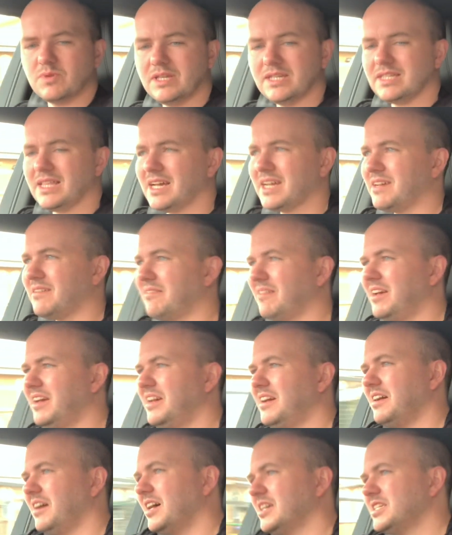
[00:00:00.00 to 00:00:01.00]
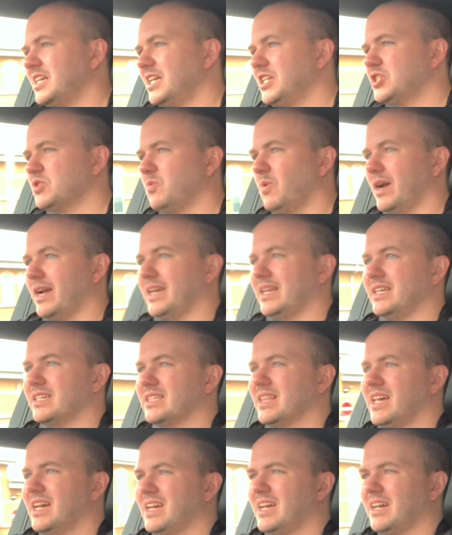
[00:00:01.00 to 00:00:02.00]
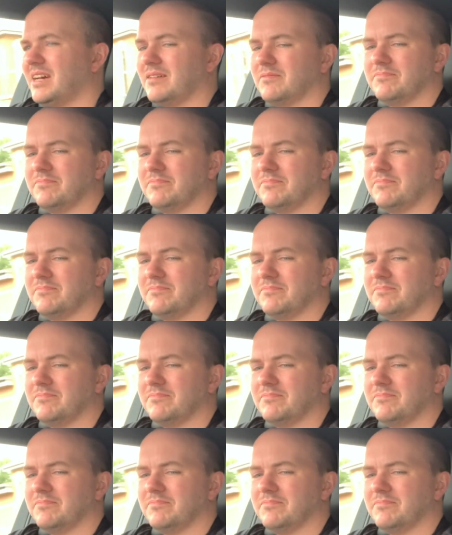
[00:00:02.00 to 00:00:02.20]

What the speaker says: It's like I say suede, it's like